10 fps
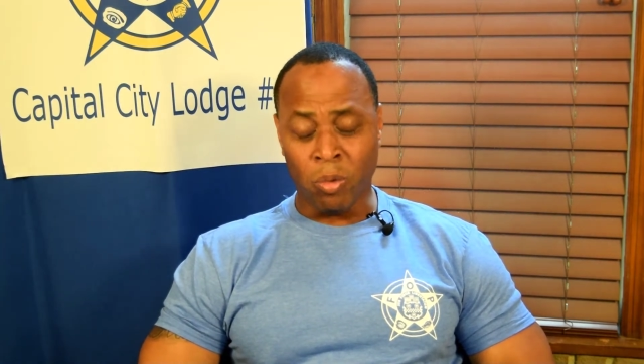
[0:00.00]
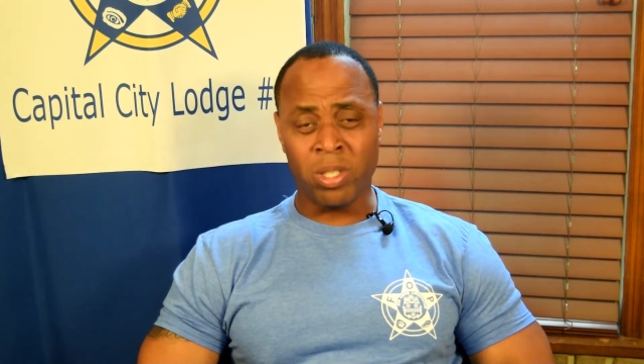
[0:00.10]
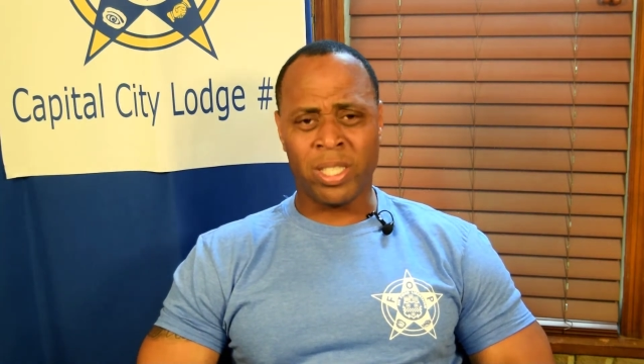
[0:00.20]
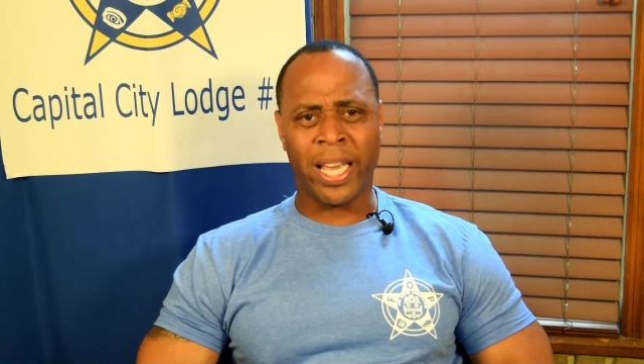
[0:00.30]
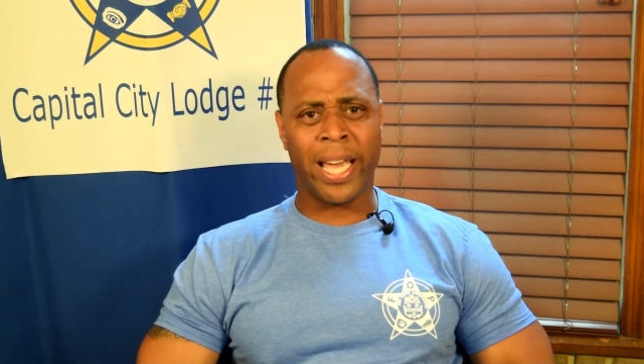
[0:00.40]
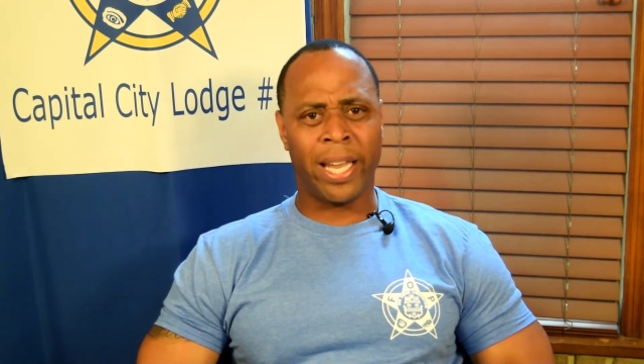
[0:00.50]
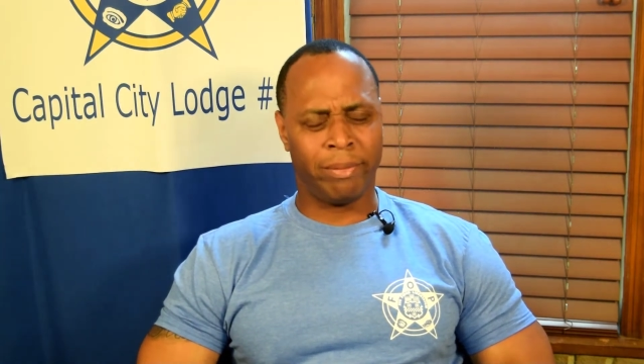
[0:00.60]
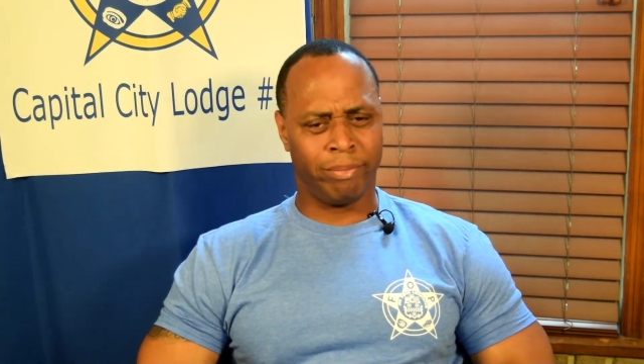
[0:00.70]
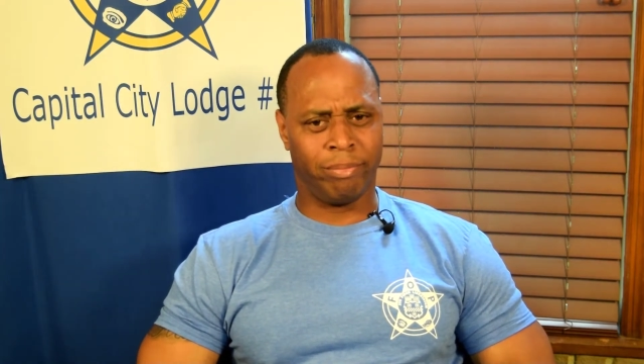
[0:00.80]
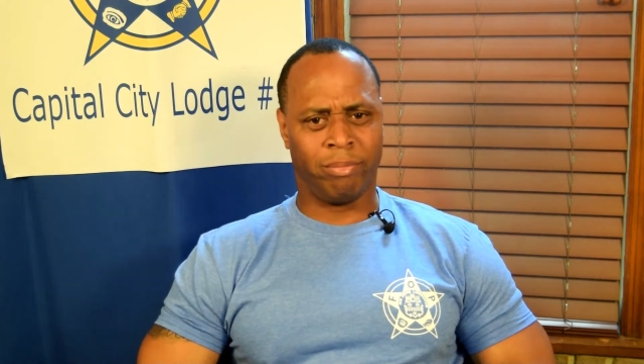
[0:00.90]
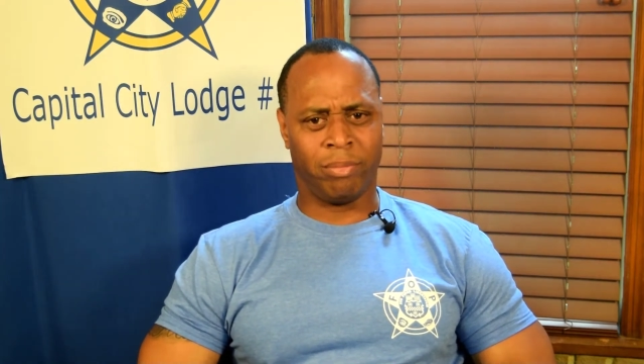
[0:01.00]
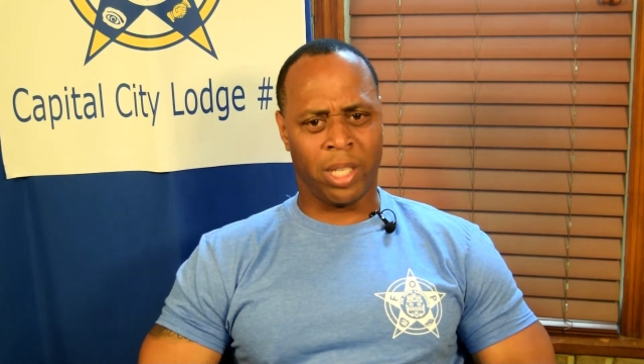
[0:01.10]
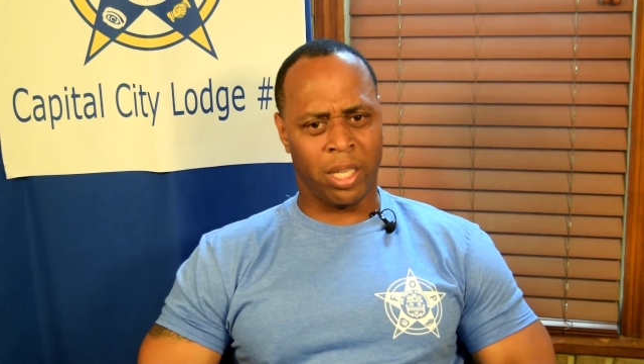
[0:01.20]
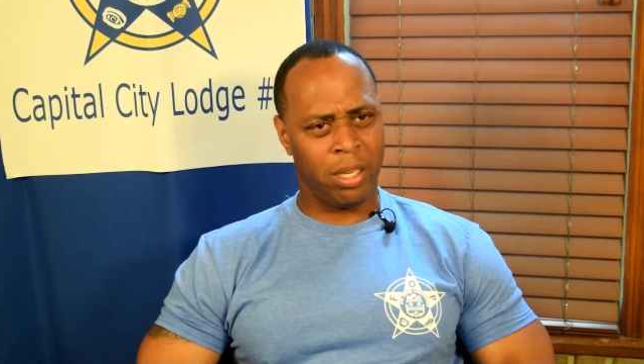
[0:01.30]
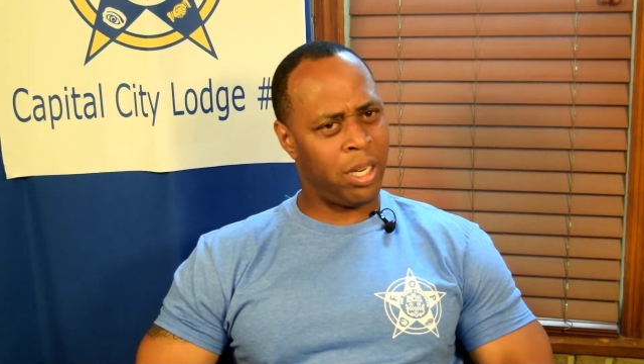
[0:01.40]
dead
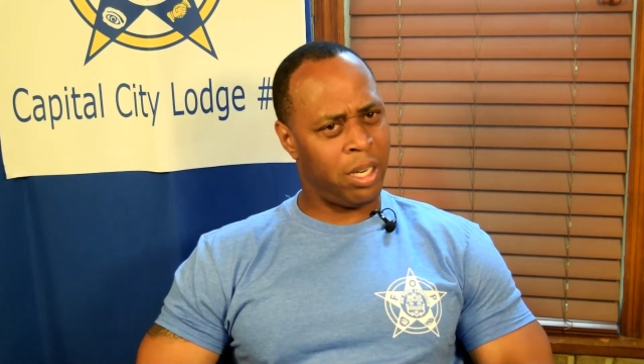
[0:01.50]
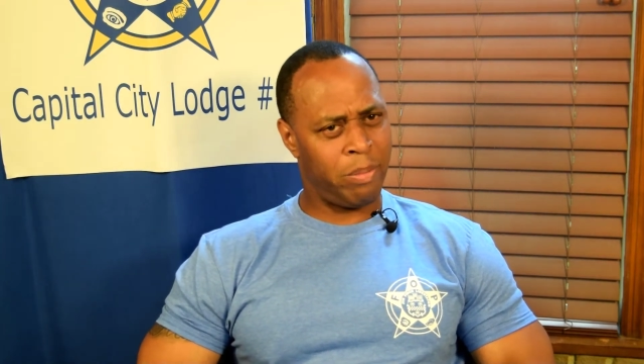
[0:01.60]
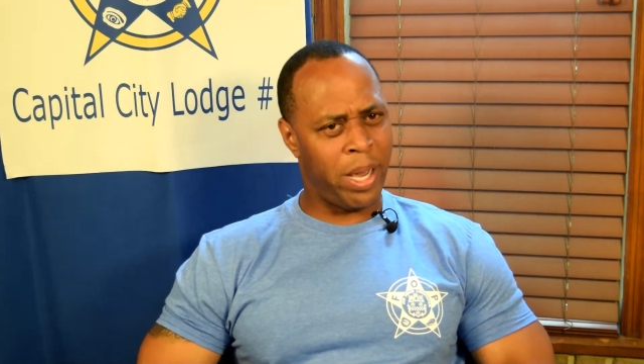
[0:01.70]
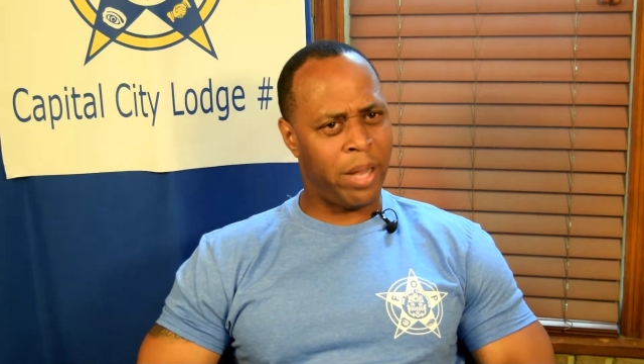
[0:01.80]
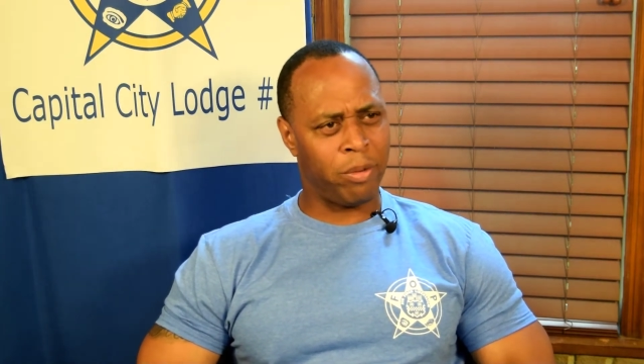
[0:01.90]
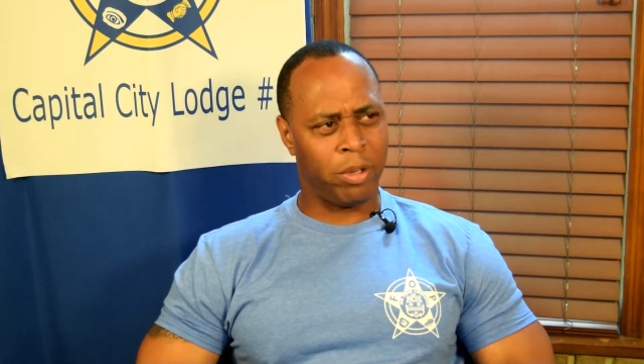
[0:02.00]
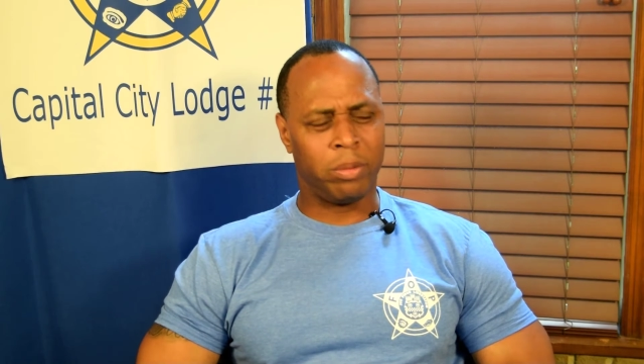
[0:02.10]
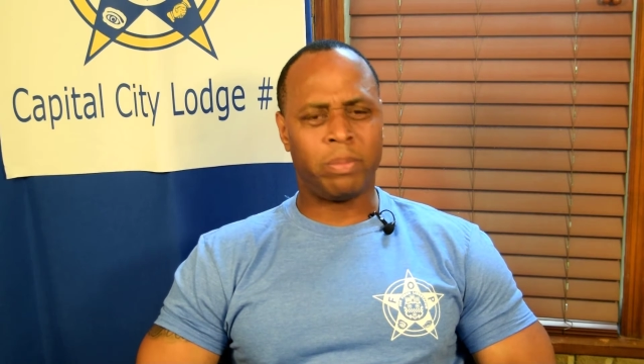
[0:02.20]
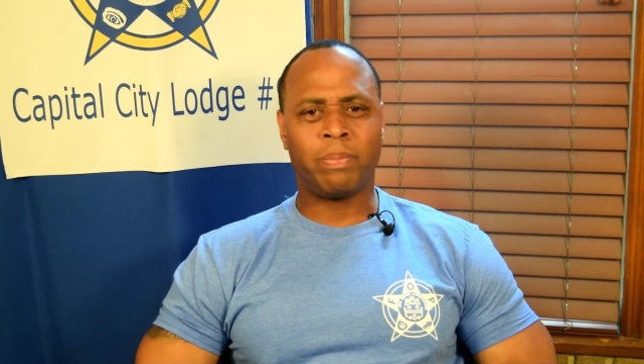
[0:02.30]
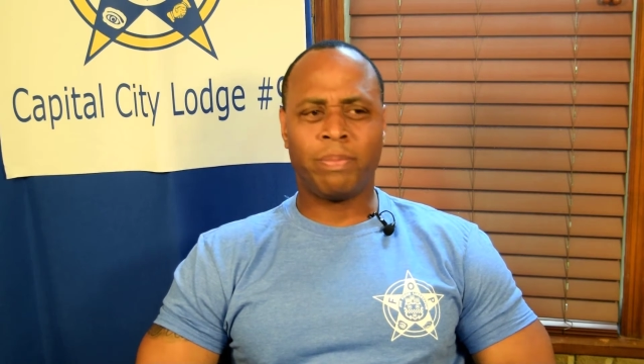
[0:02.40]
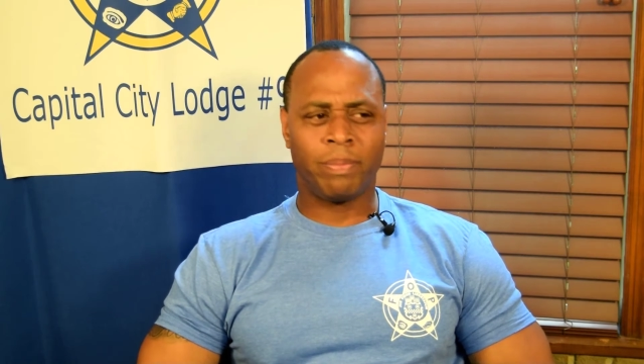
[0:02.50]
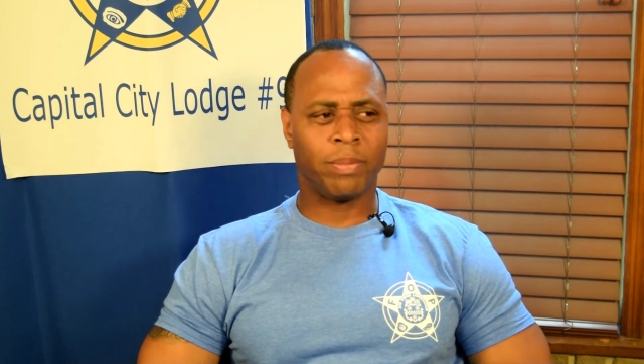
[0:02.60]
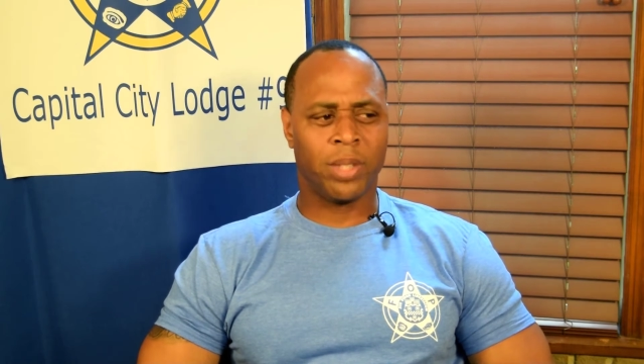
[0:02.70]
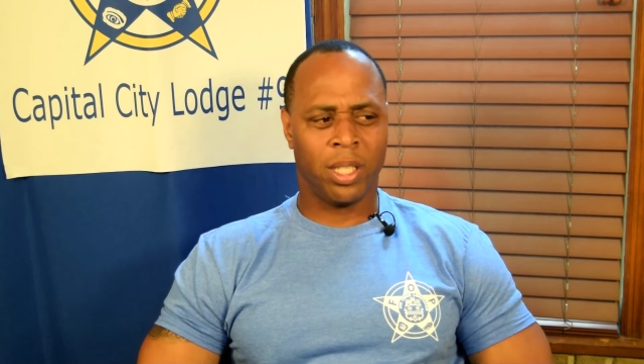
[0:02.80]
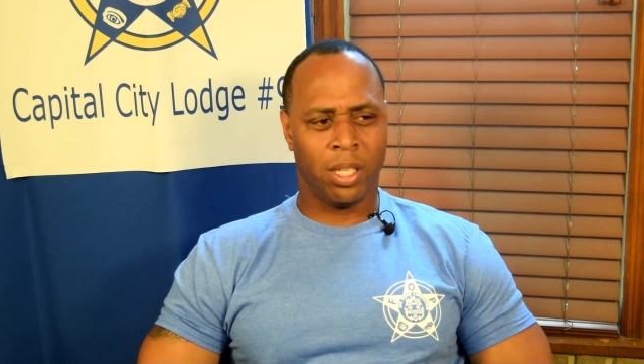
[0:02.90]
in the bedroom.
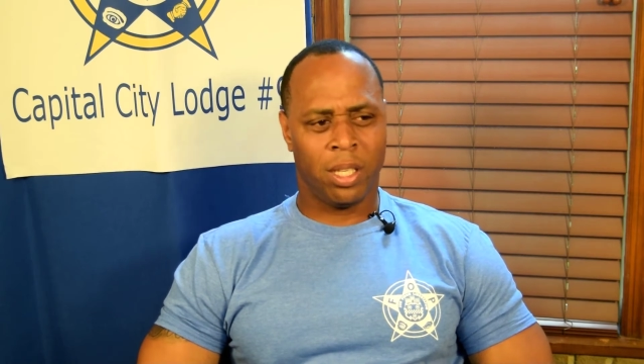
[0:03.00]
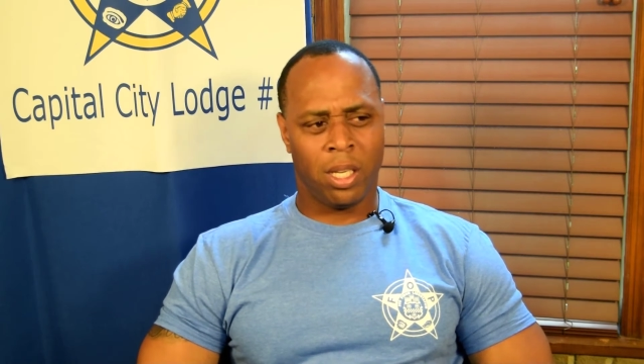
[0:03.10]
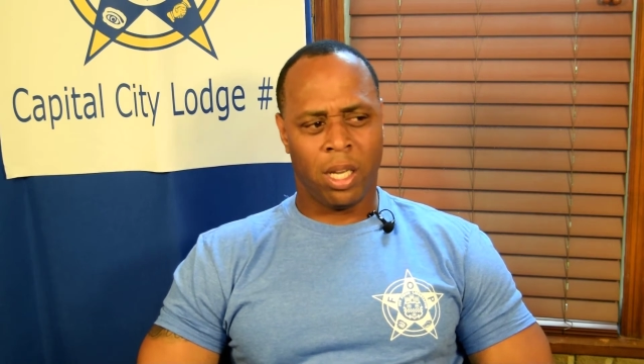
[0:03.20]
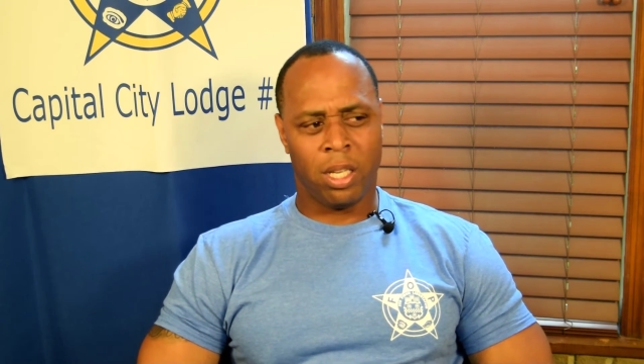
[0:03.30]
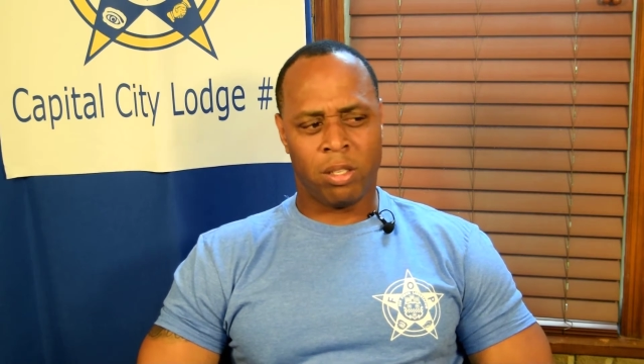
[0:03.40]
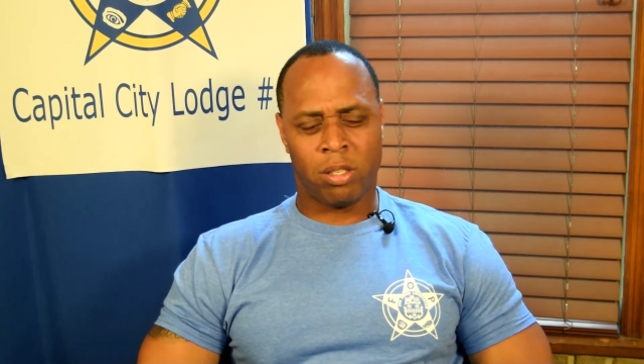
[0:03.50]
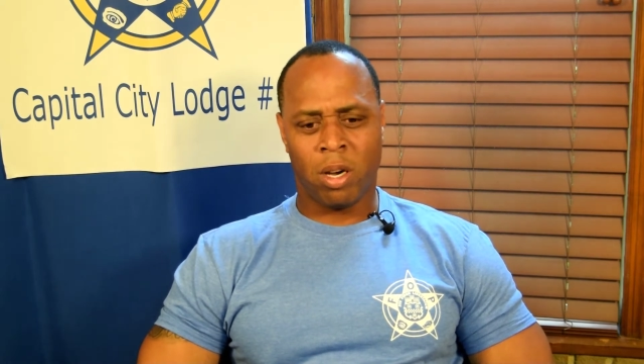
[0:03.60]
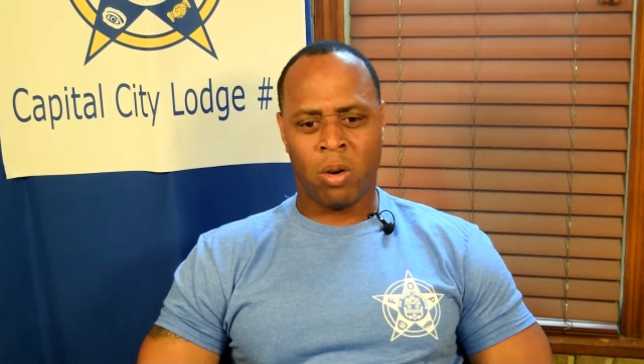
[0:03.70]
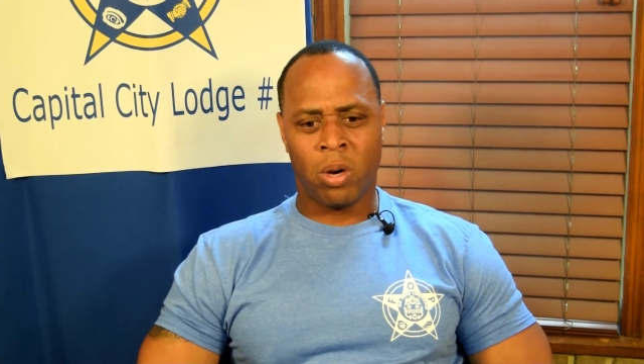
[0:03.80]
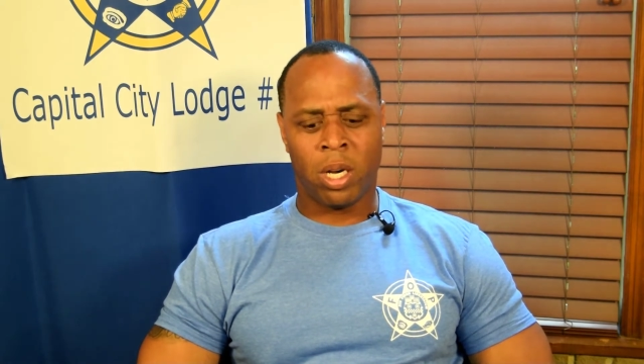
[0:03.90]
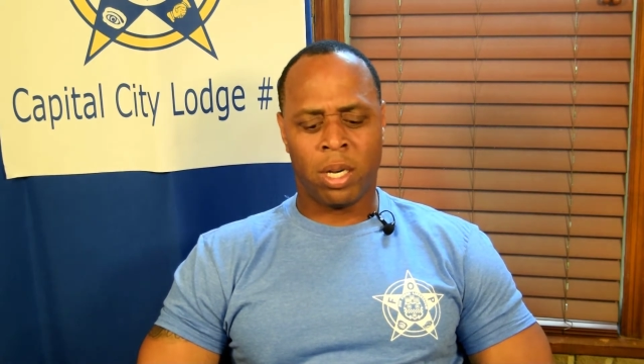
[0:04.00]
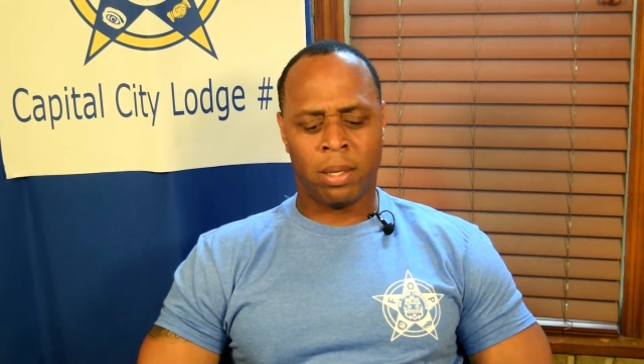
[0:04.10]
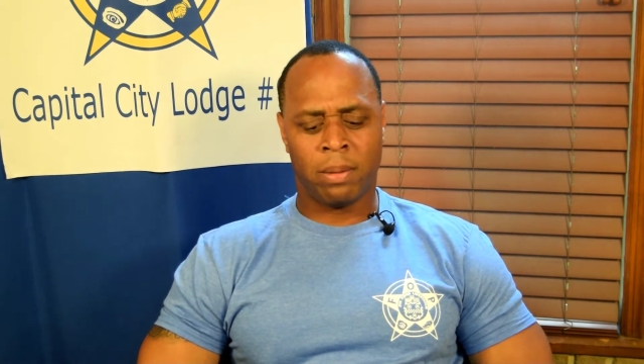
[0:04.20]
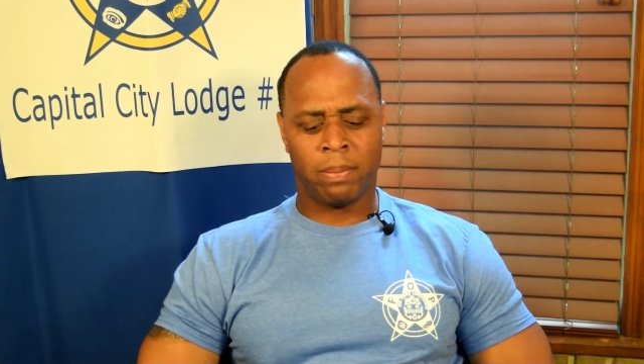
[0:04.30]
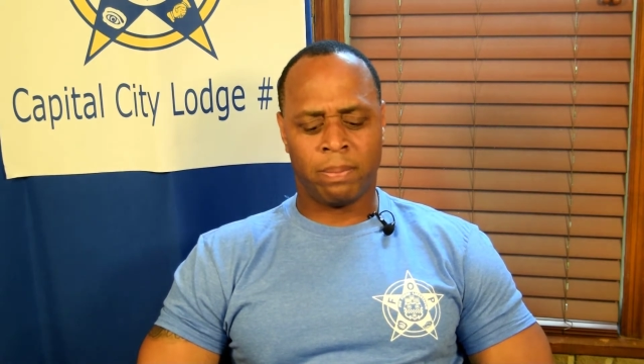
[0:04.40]
And so